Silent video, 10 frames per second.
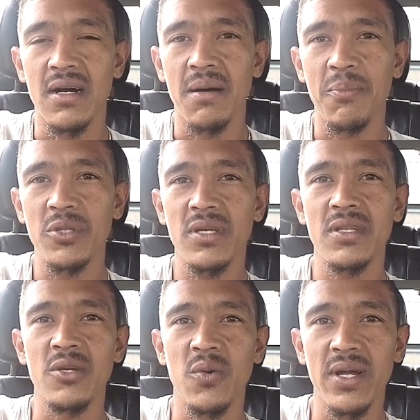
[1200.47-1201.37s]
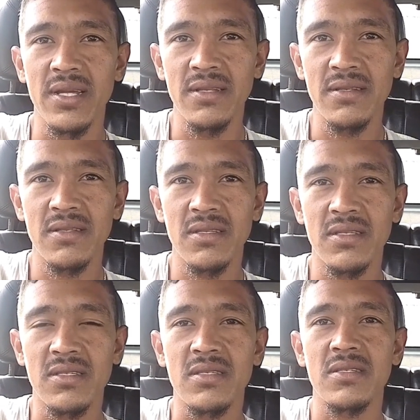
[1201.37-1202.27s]
put a new one in,
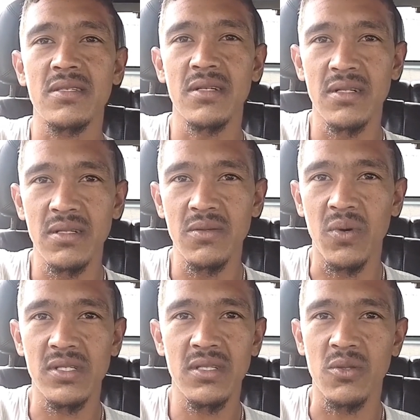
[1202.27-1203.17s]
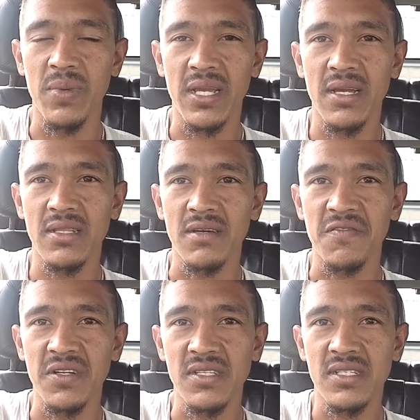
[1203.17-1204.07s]
still wasn't making a
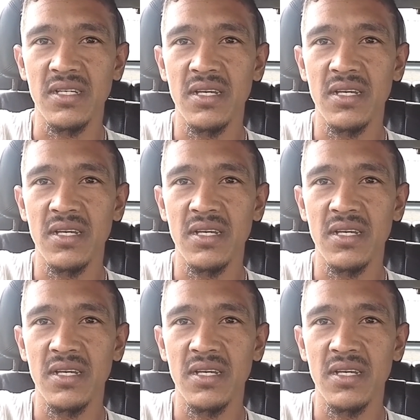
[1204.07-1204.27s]
difference.